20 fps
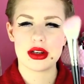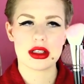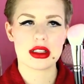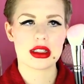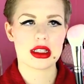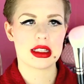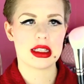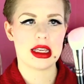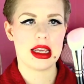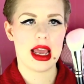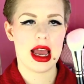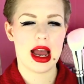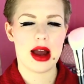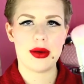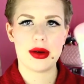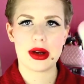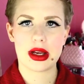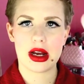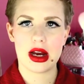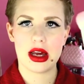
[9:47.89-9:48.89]
just to see
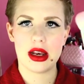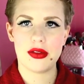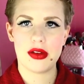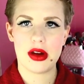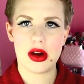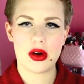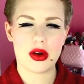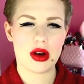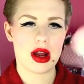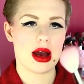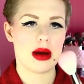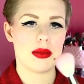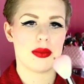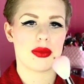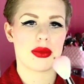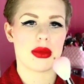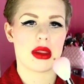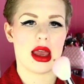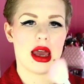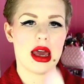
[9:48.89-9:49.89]
how it kind of held up,